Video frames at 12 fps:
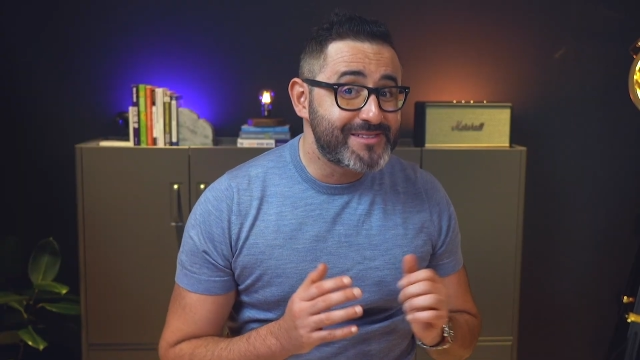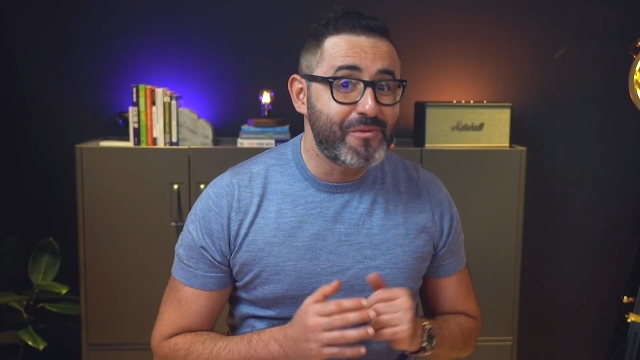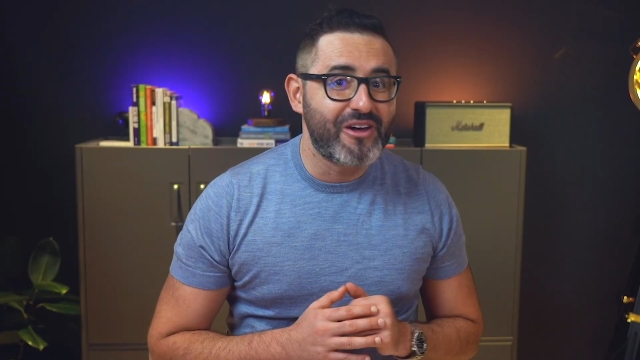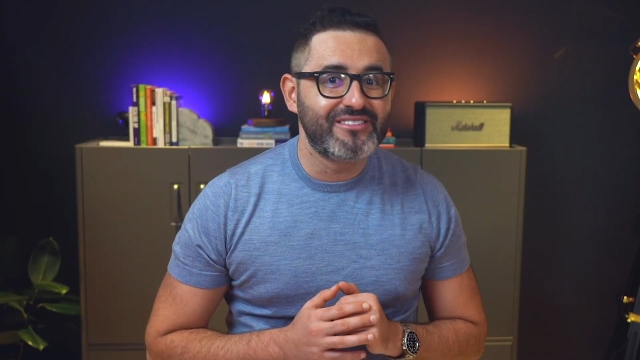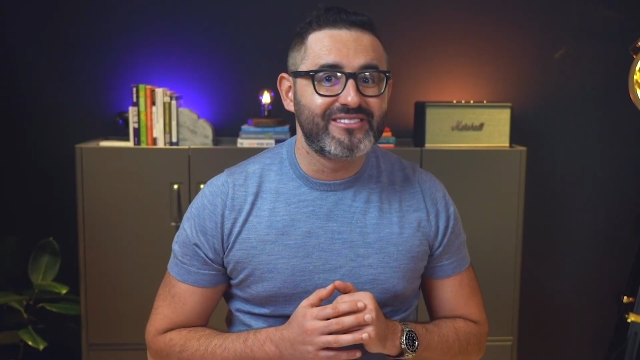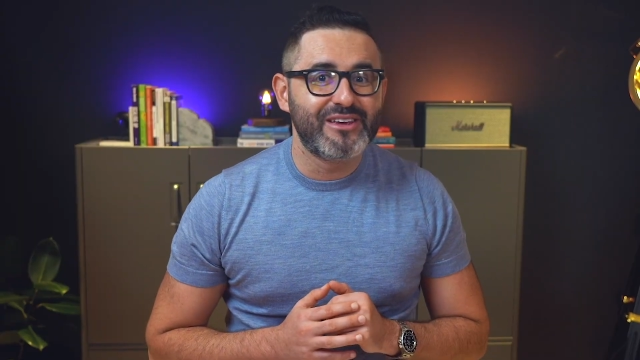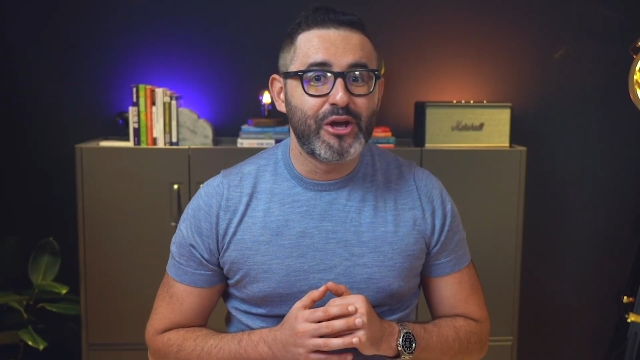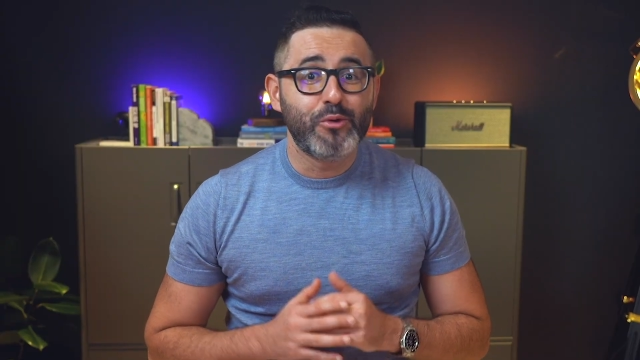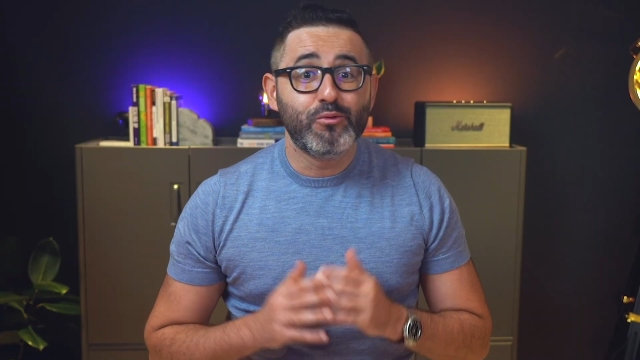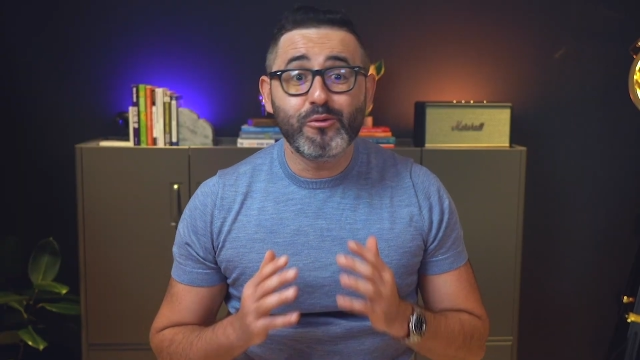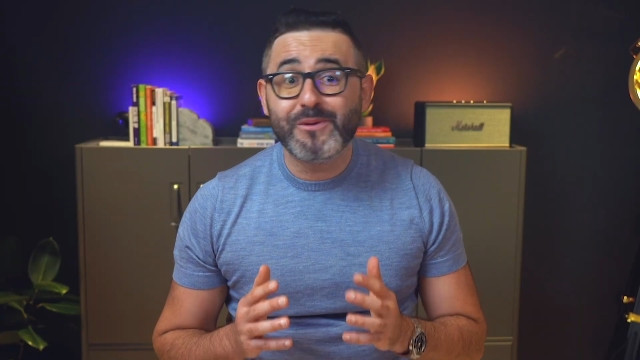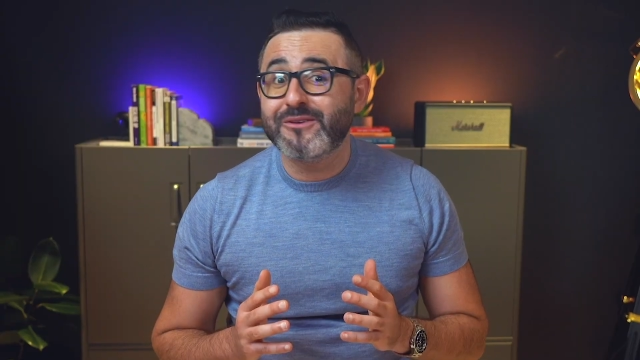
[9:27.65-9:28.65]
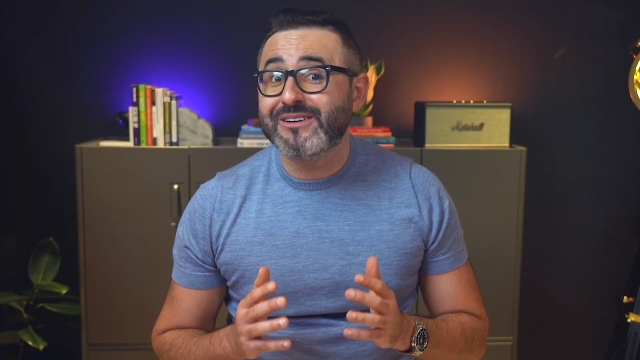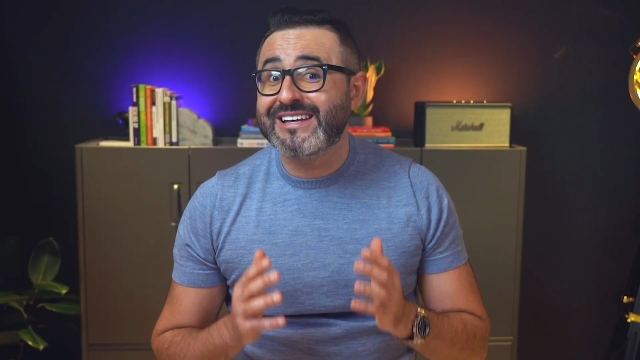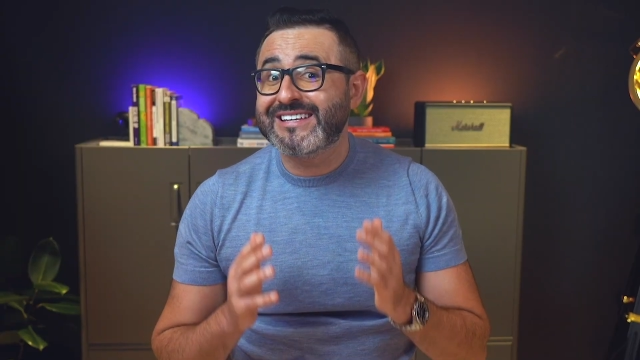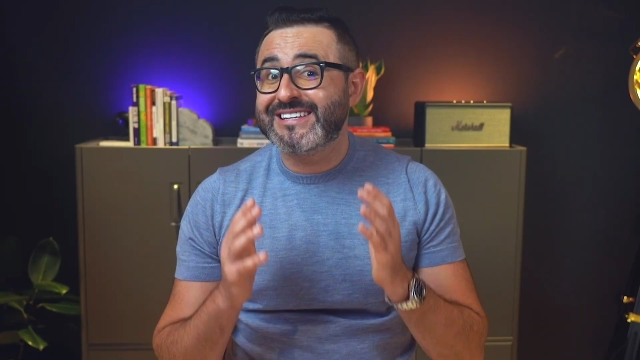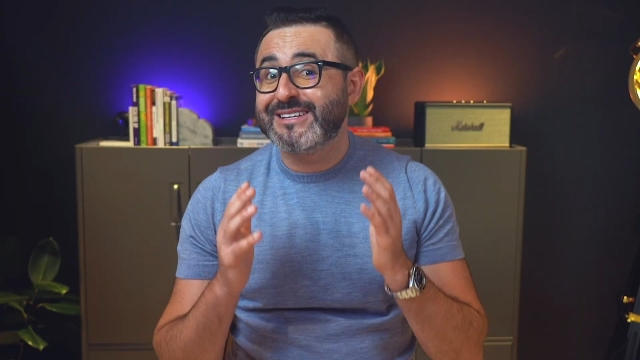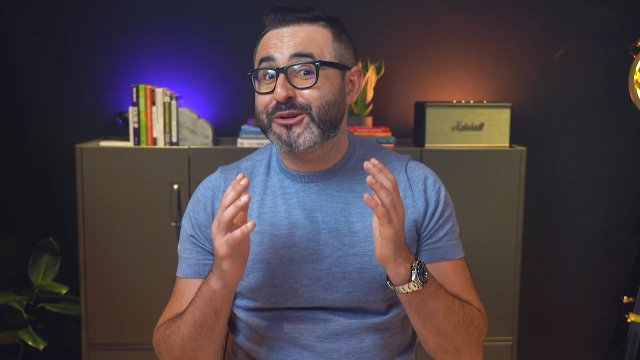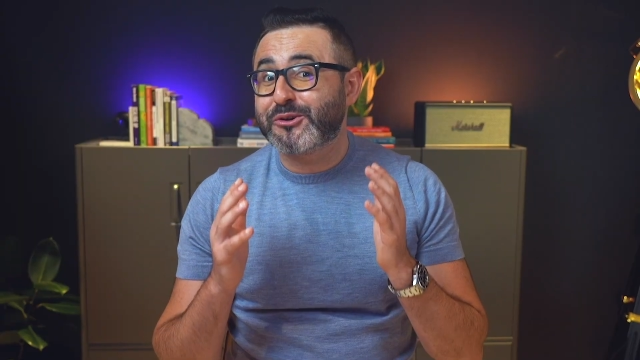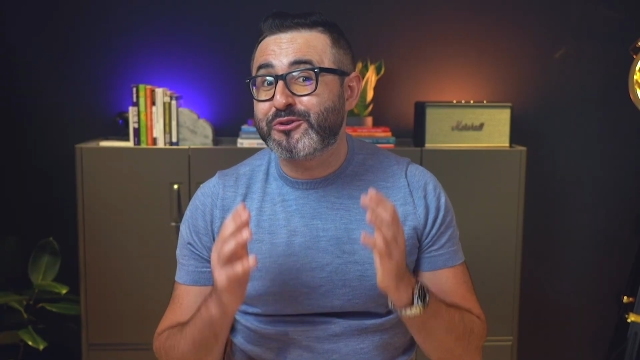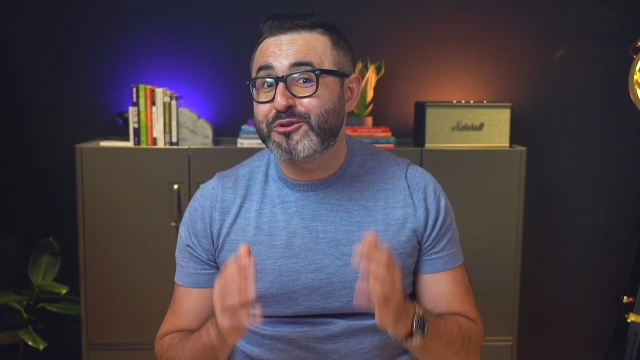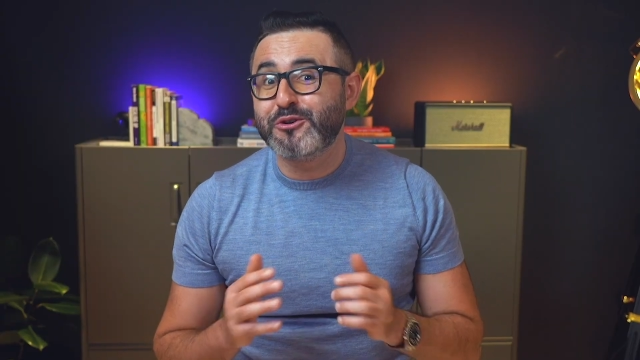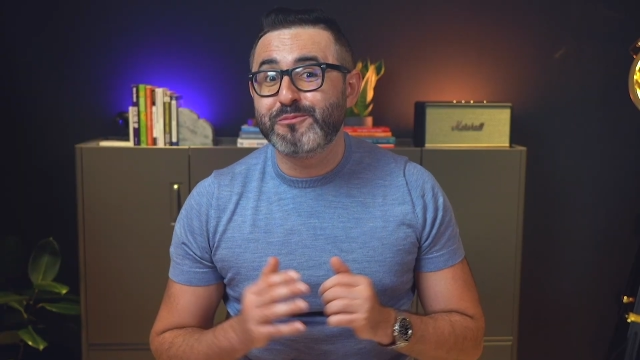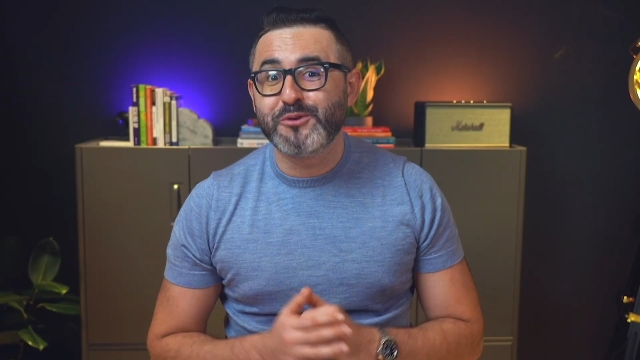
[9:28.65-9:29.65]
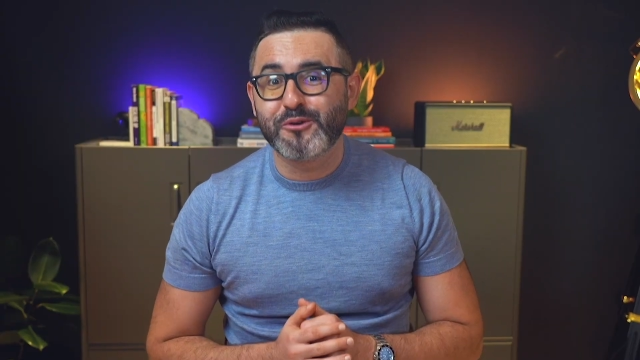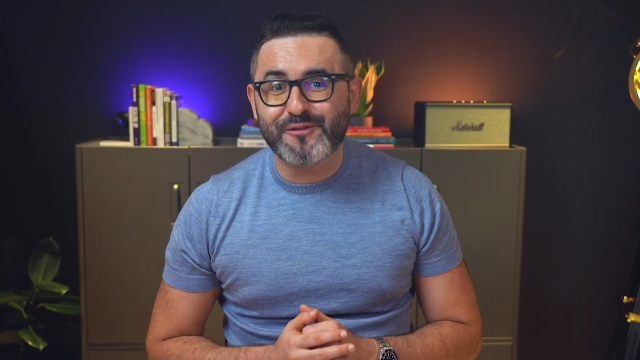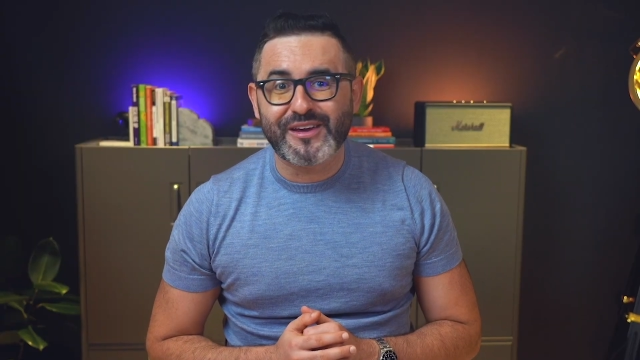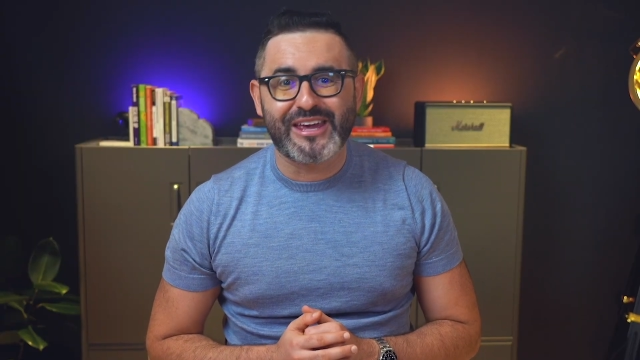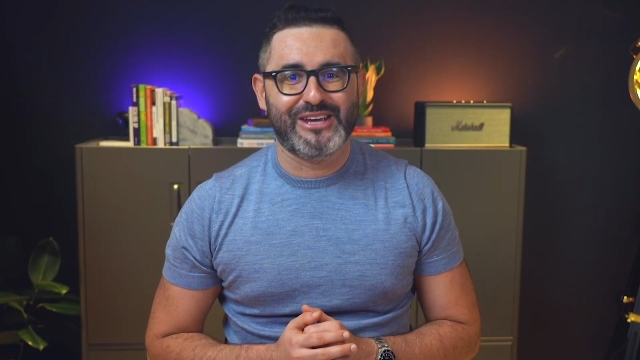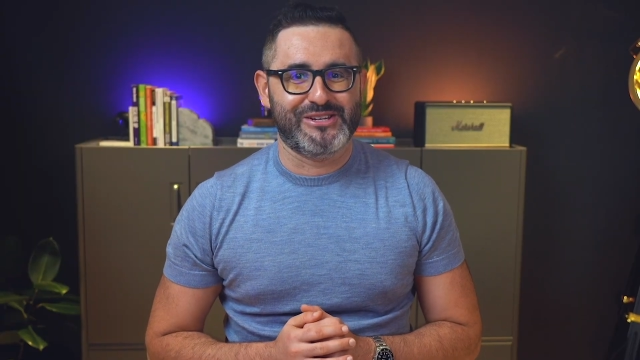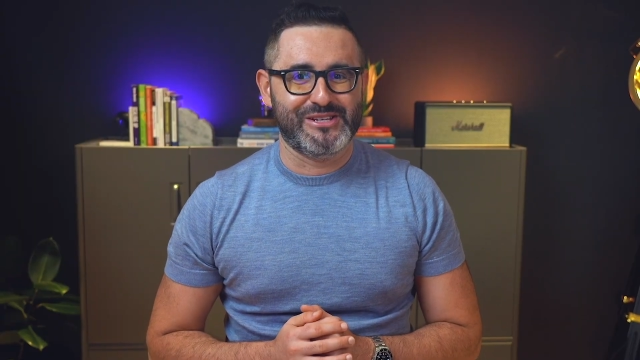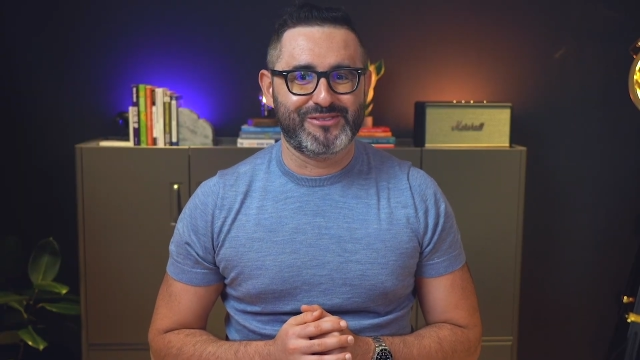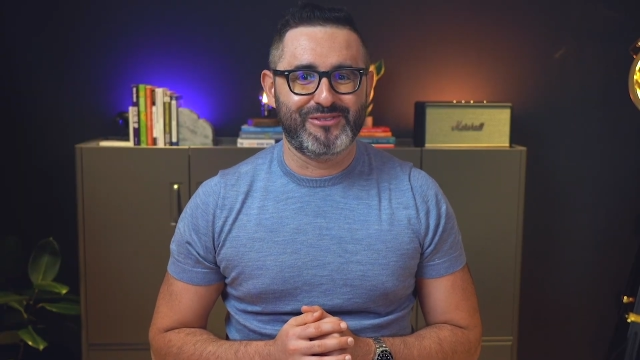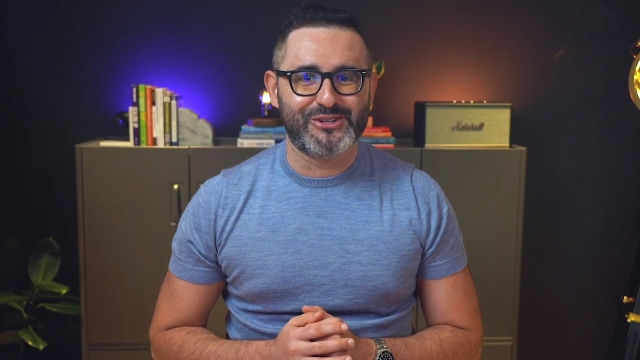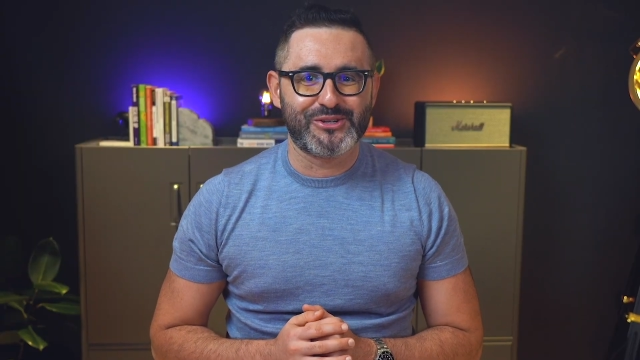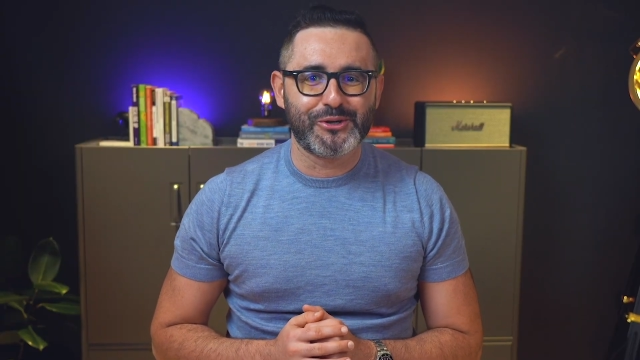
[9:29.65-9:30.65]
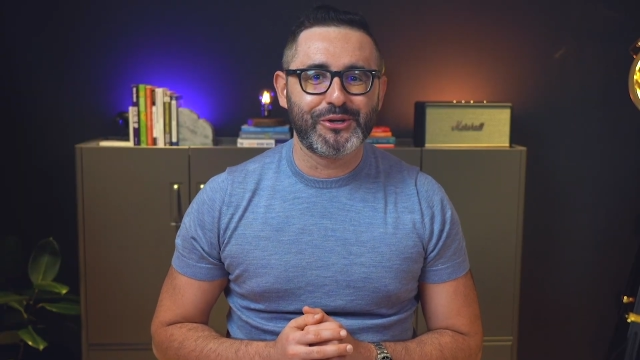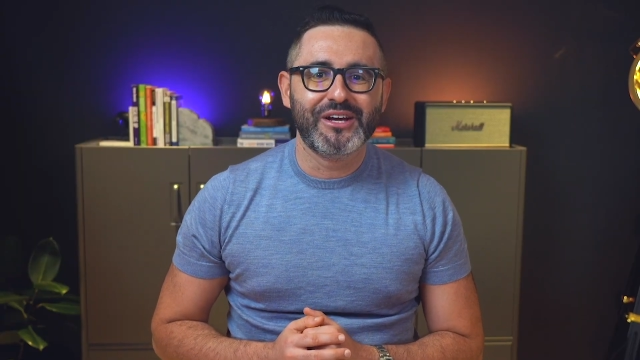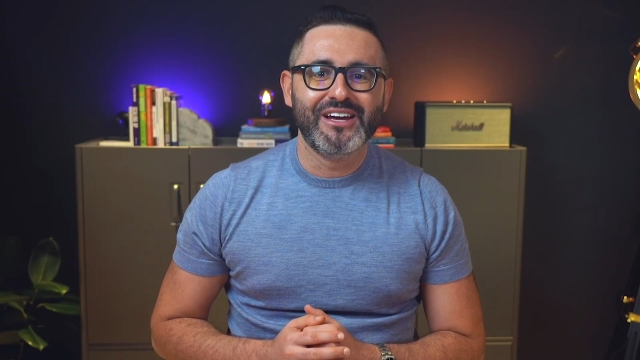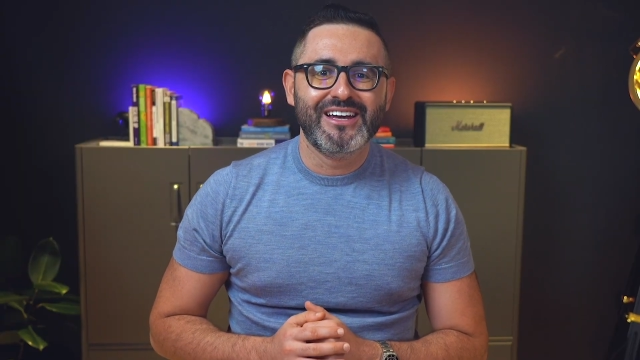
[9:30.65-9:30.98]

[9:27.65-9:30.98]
month, we'll be releasing the group notifications feature.